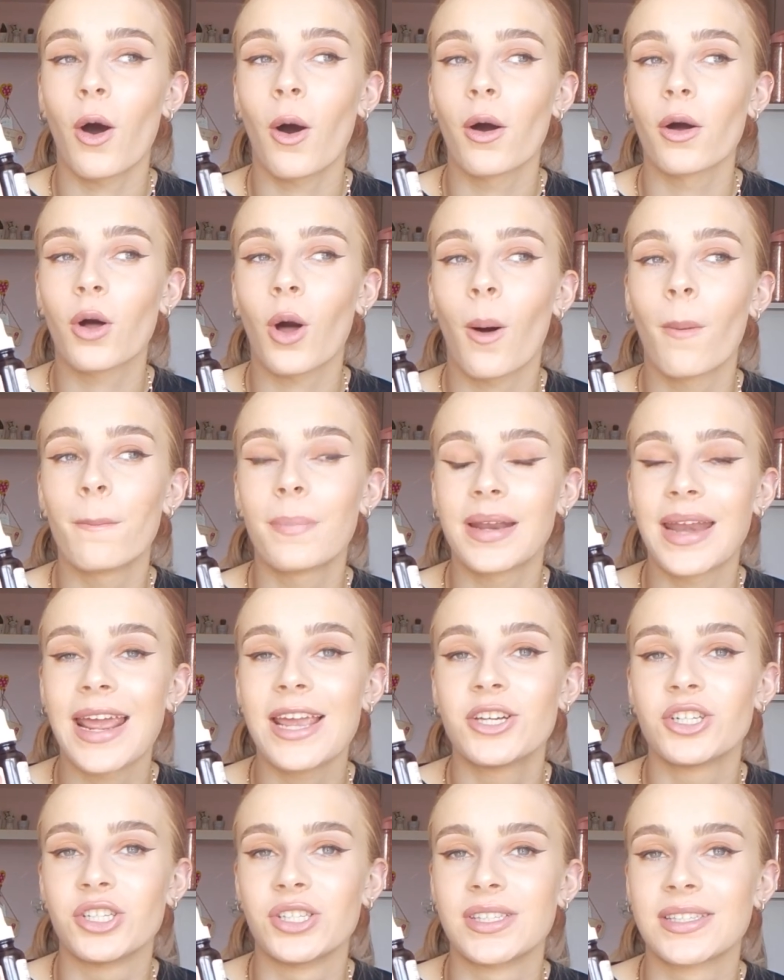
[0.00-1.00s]

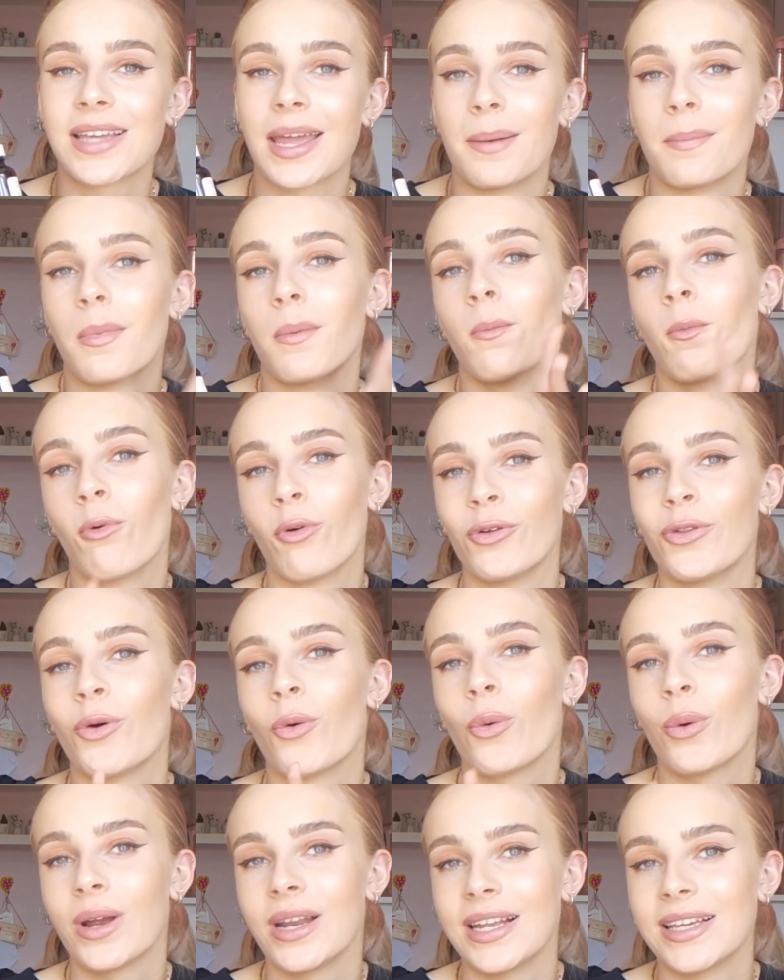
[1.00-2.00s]
combination skin but more on
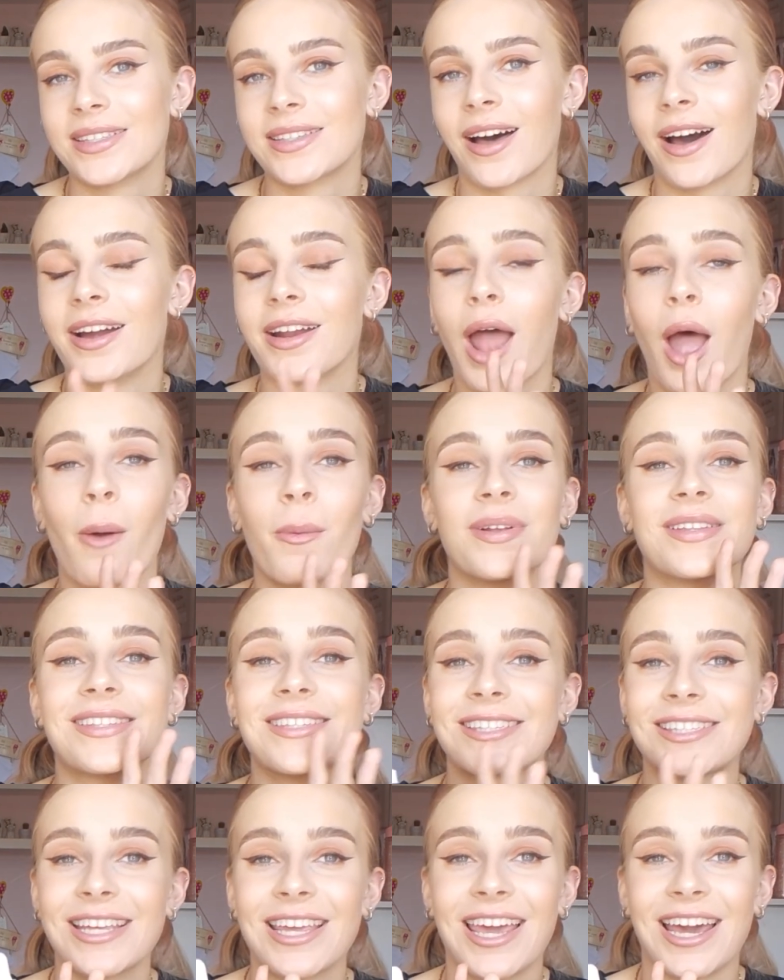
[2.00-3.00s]
the oily side, I would
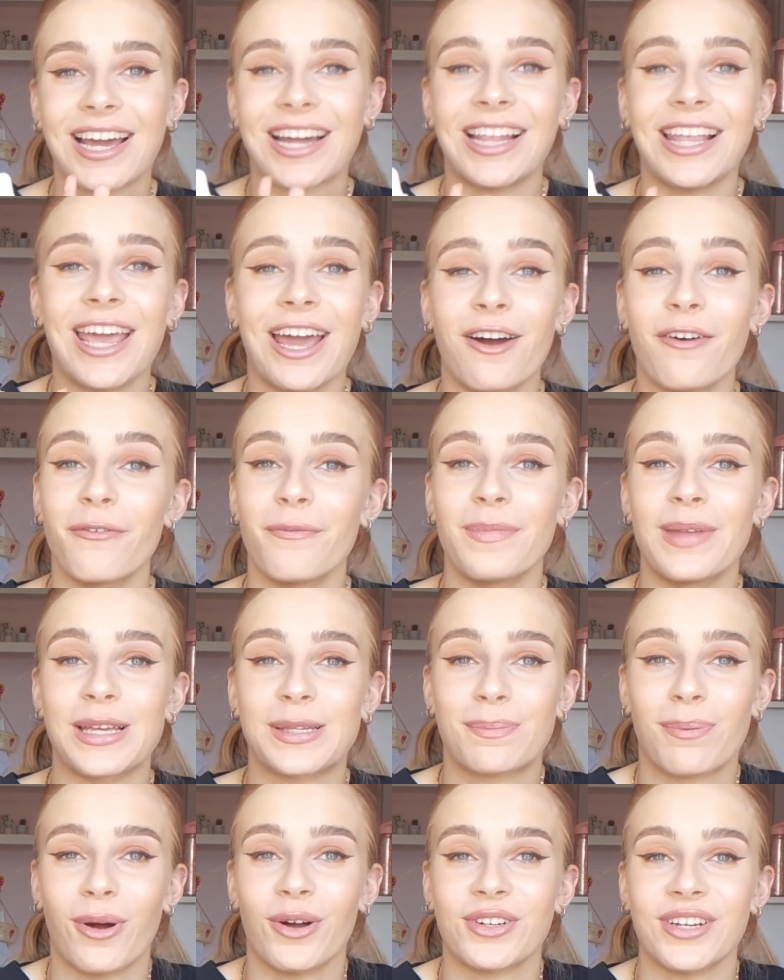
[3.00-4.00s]
steer clear from
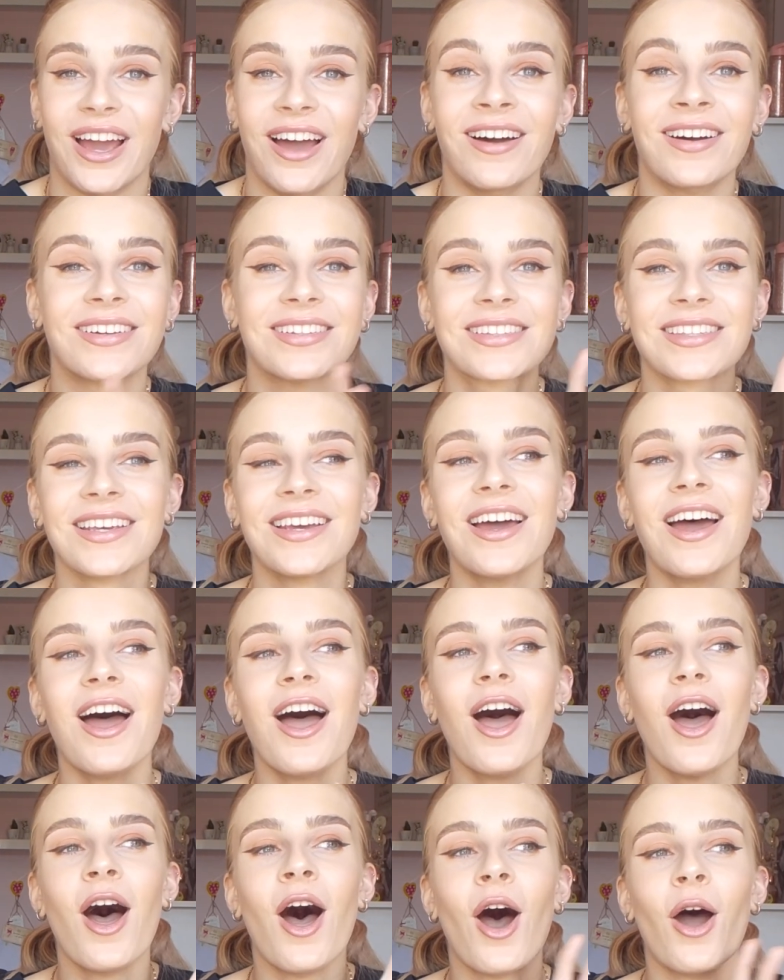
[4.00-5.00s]
this product.
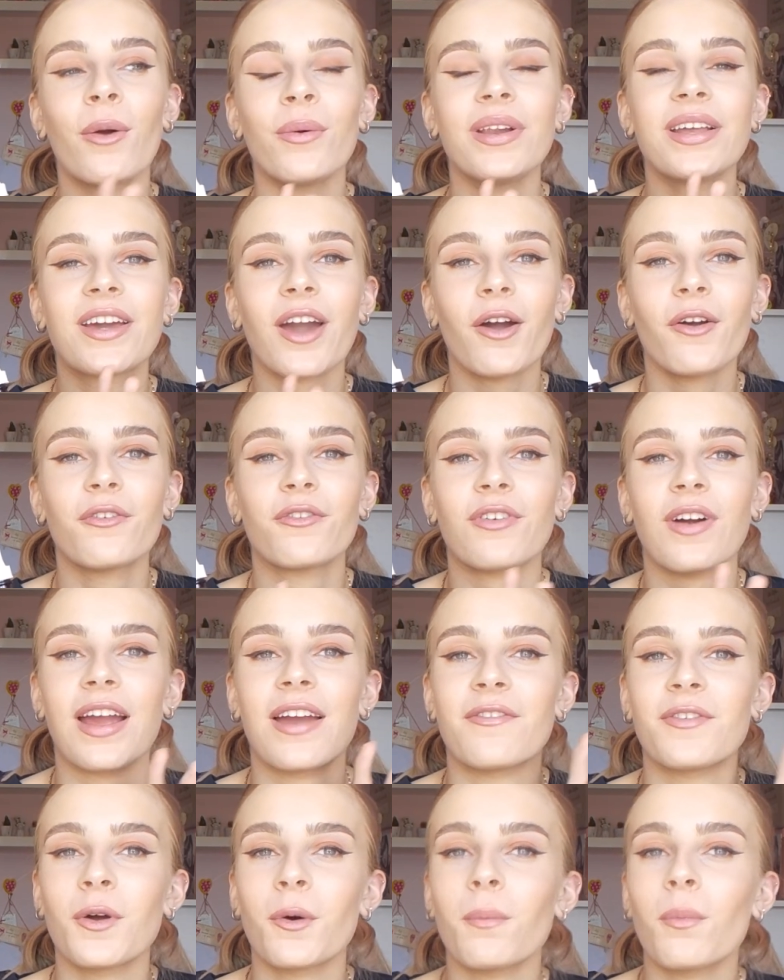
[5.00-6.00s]
Only go for
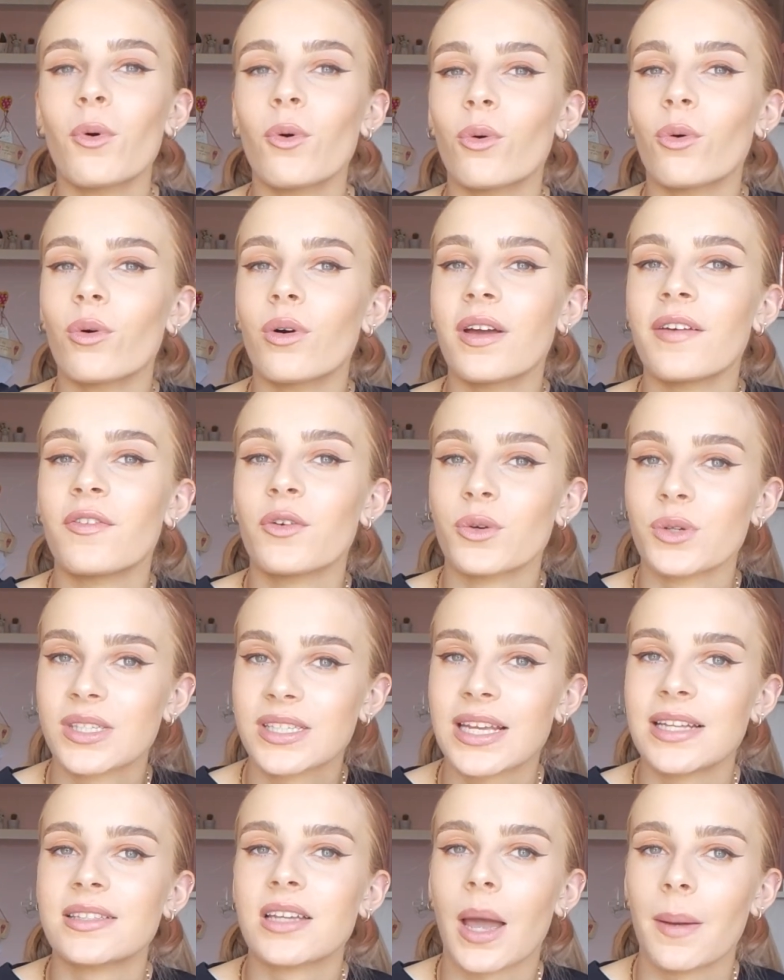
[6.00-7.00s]
it if your
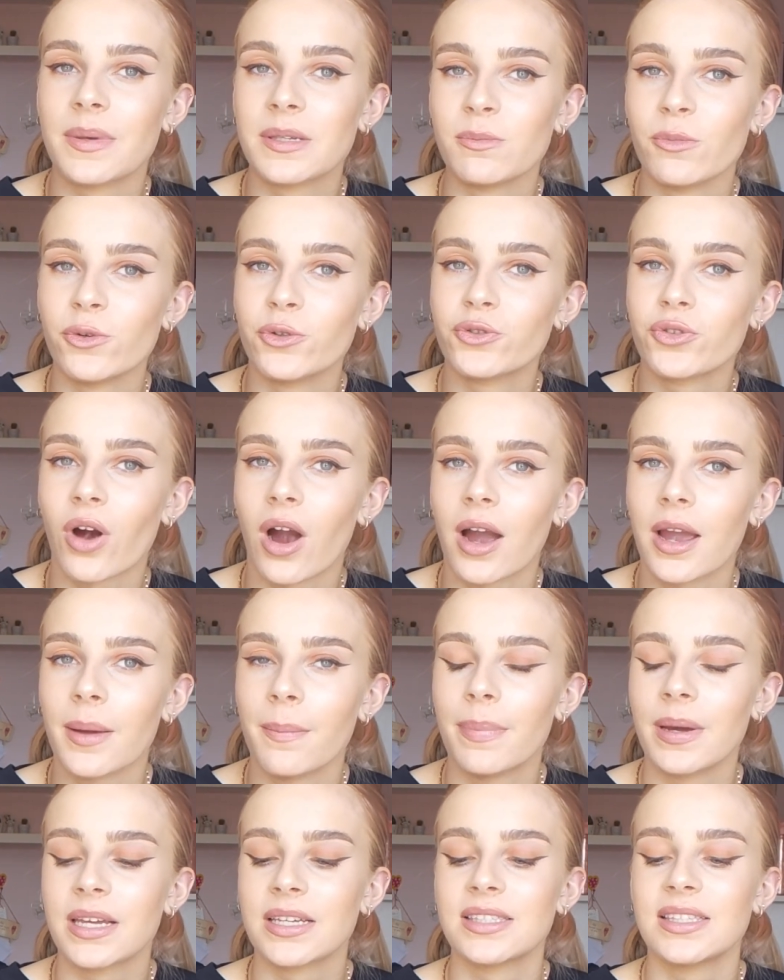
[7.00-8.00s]
skin type is more dry,
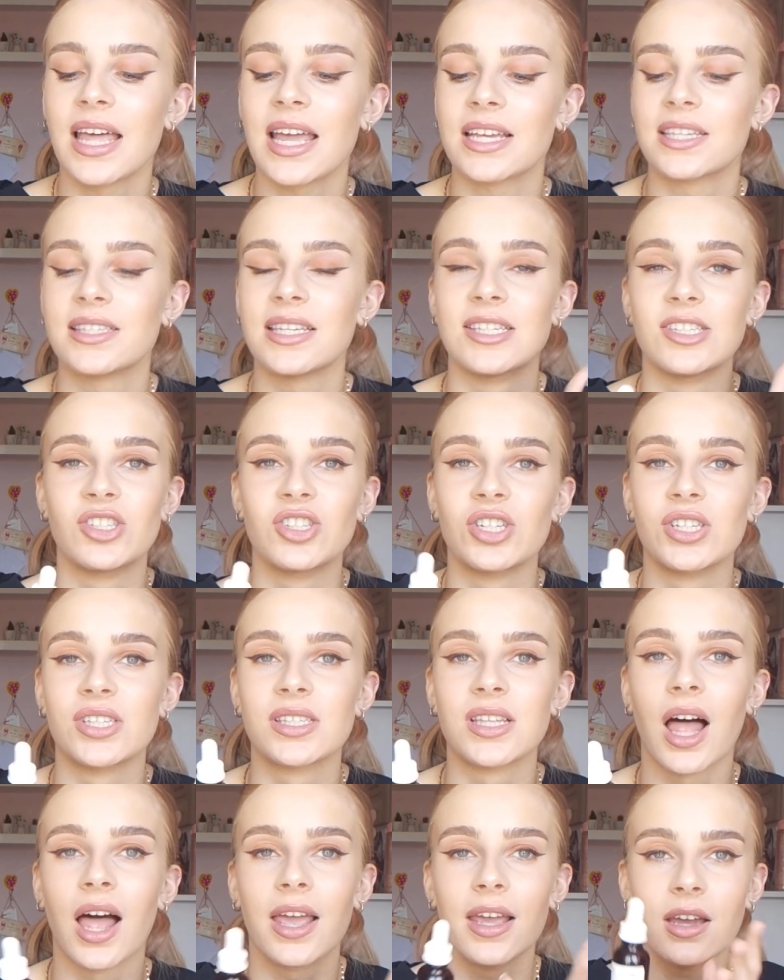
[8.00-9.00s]
because this is just
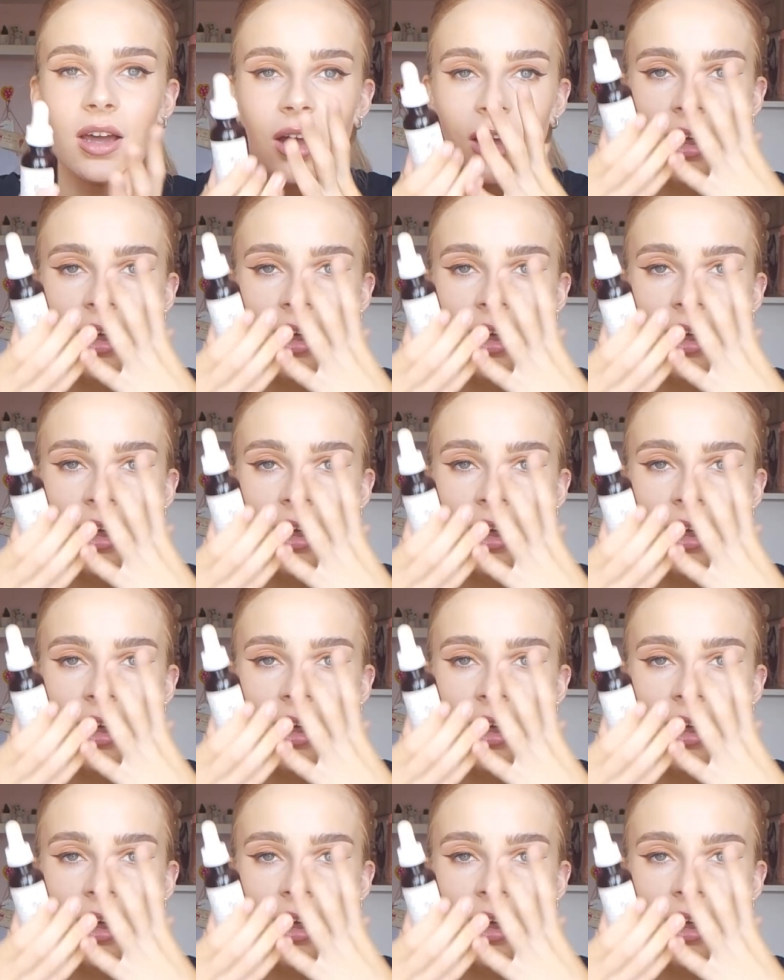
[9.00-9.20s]
like